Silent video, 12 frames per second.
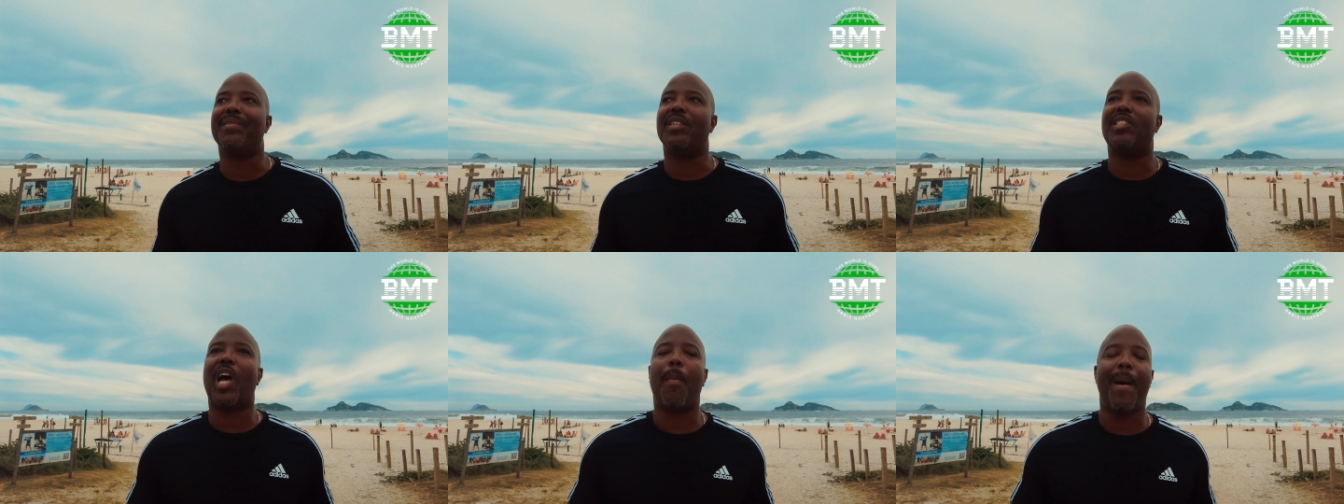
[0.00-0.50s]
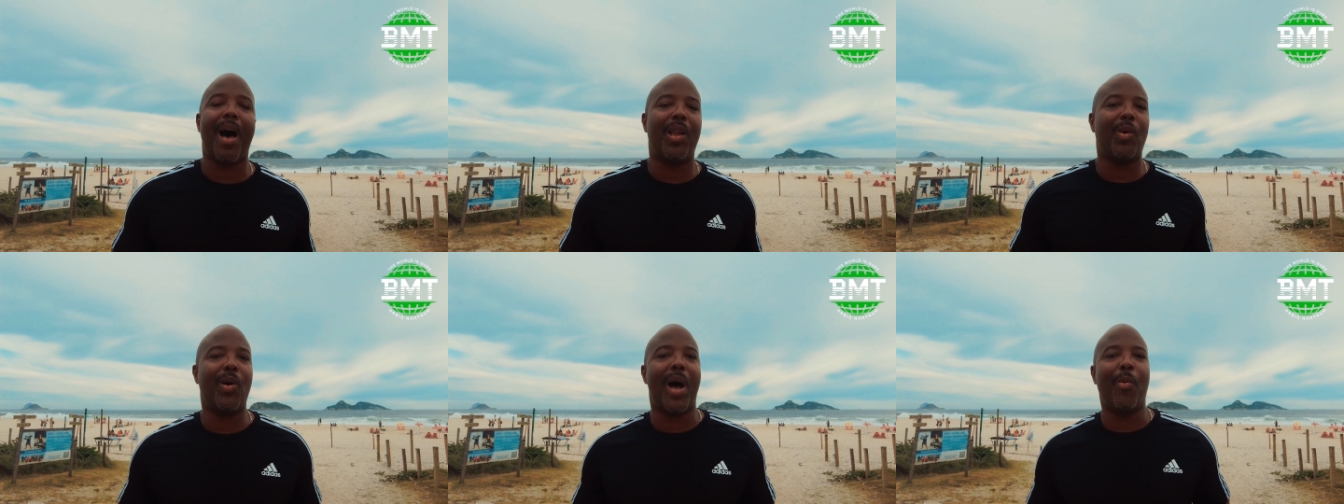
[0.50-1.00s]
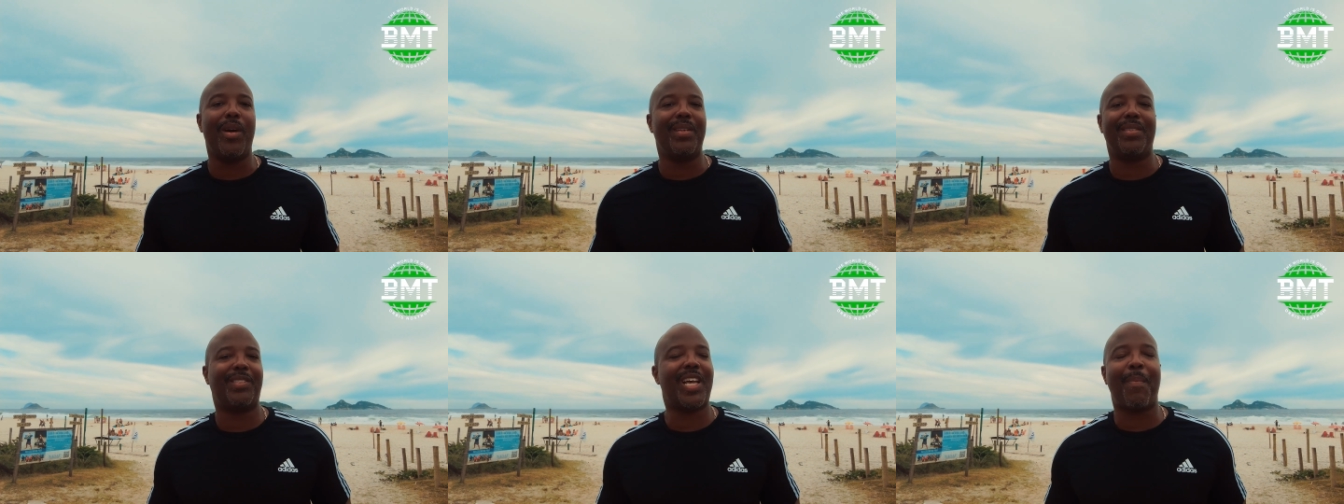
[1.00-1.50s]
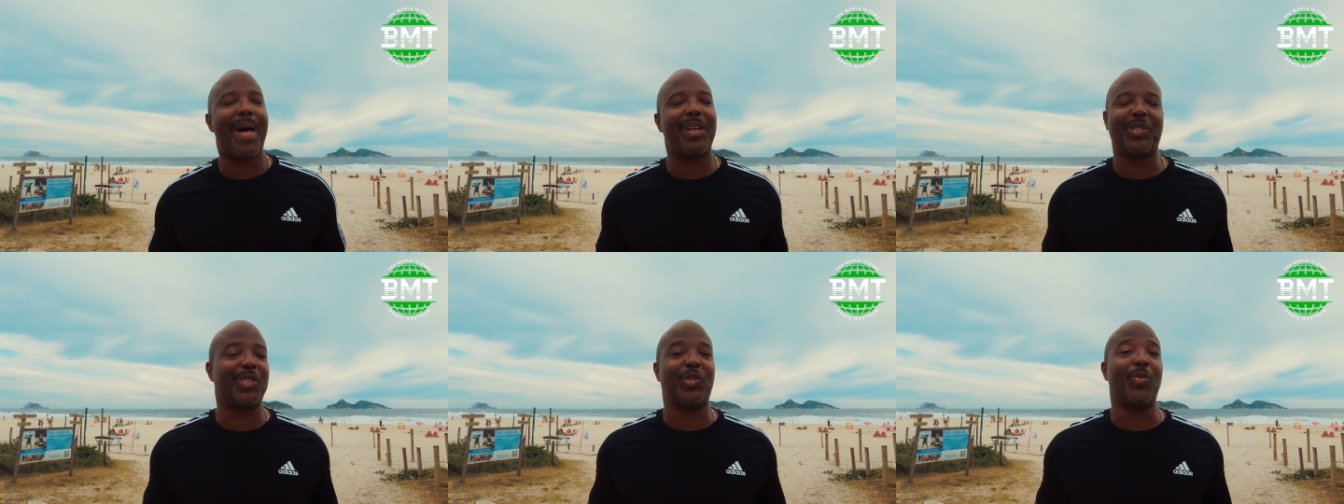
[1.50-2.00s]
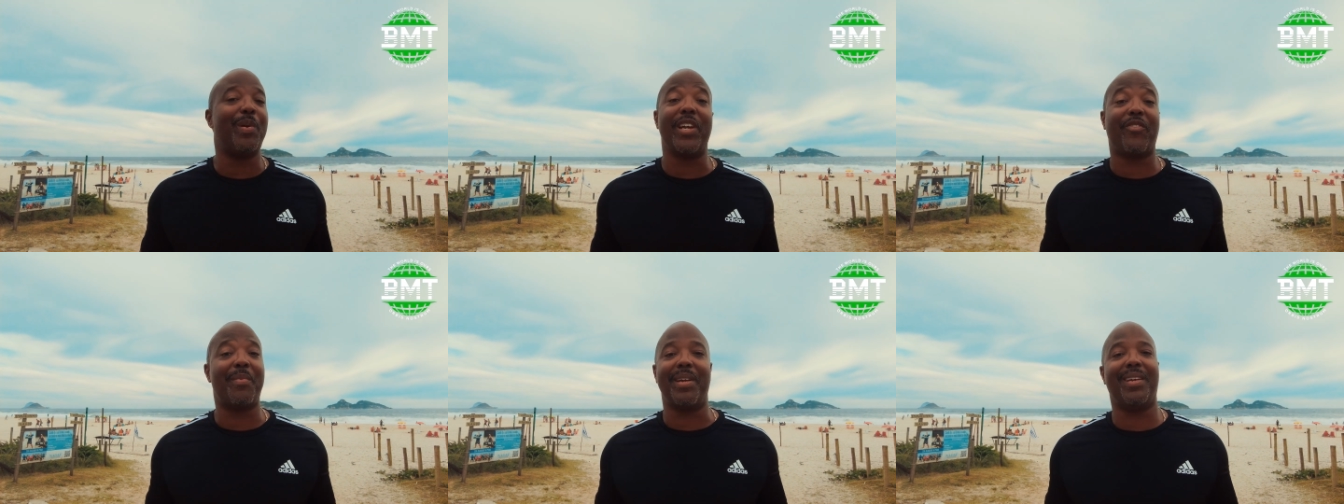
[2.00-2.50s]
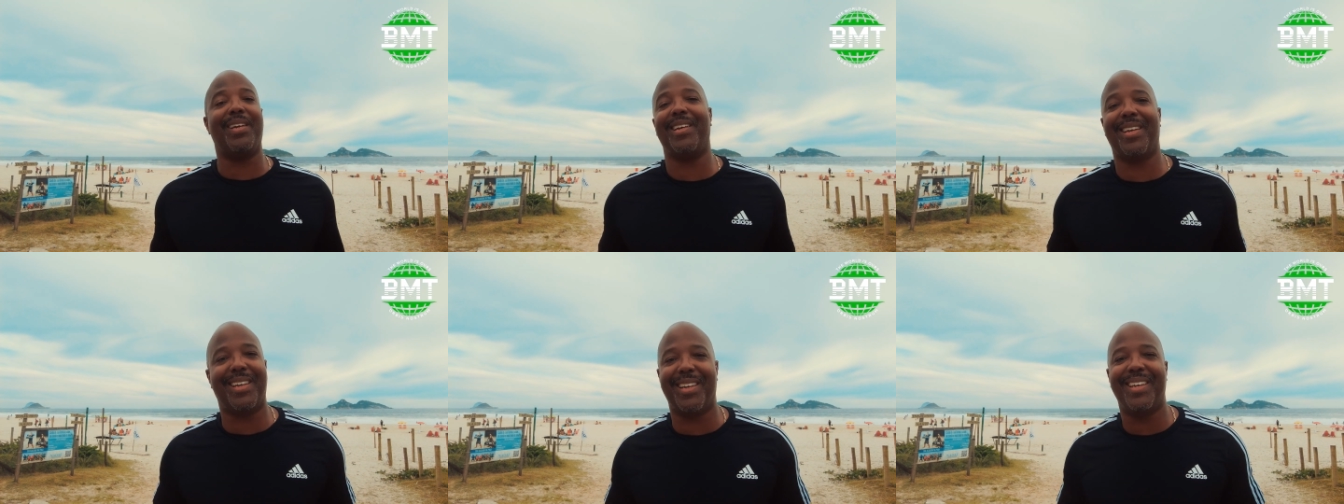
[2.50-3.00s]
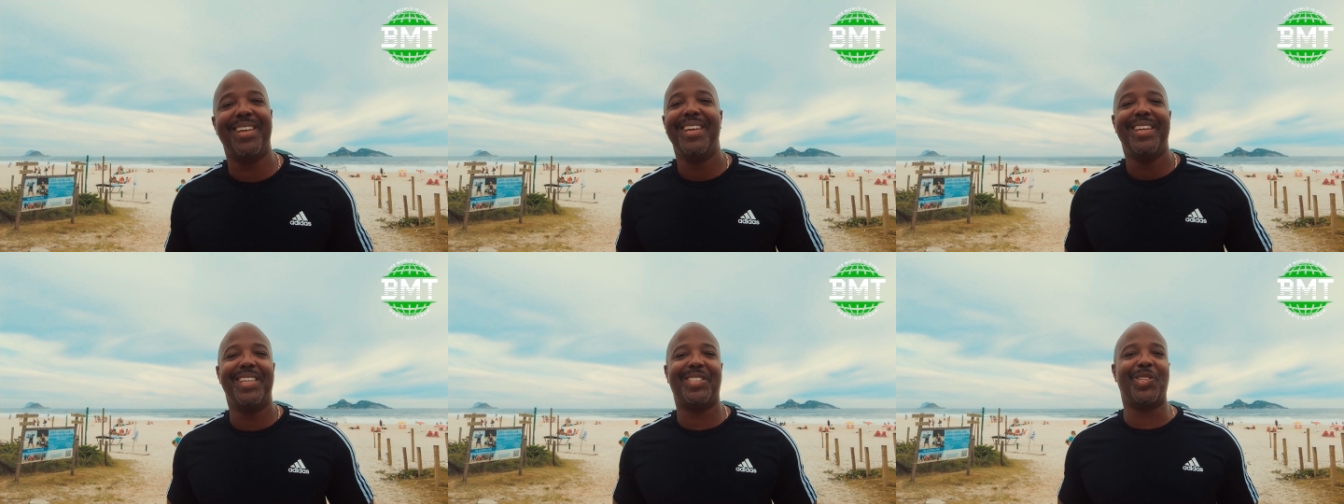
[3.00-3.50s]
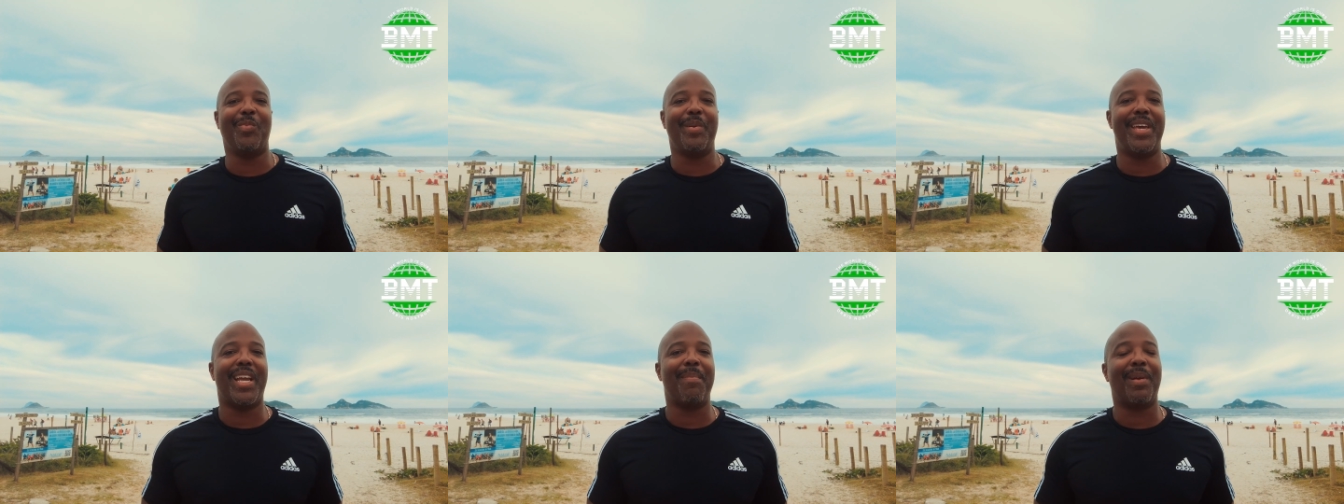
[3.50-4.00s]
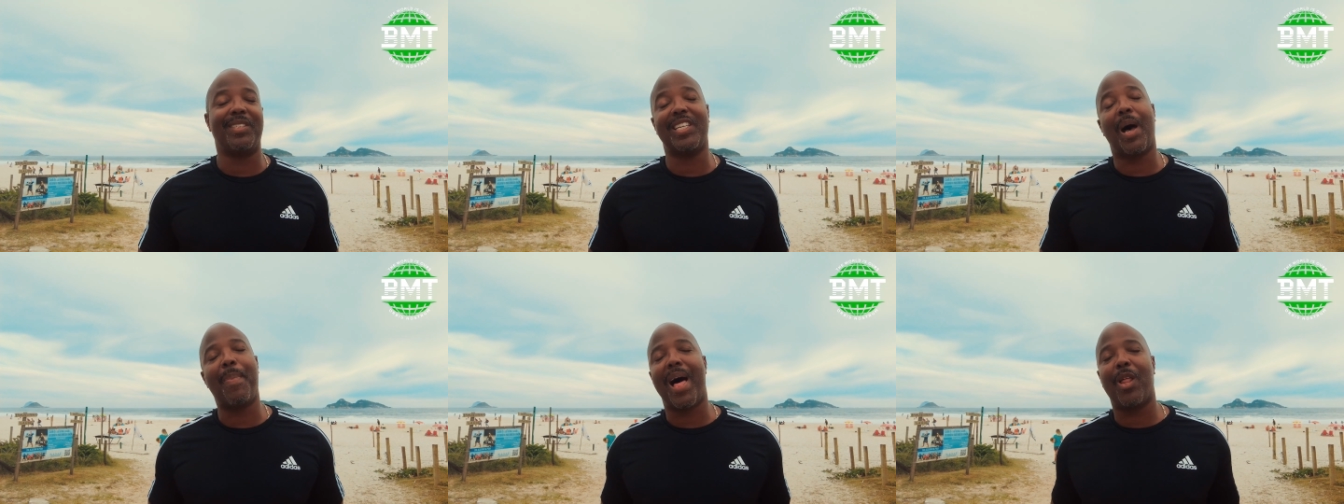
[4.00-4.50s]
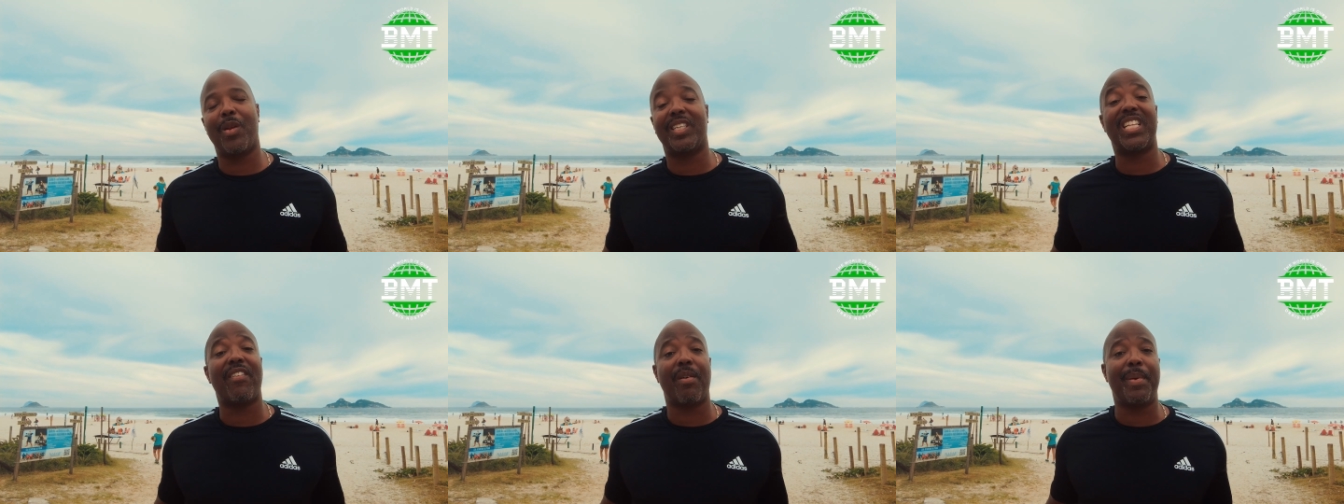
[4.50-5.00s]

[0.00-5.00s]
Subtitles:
Sao Paulo, I wouldn't. Sao Paulo's just too big for me. It's too big, and plus Sao Paulo doesn't have a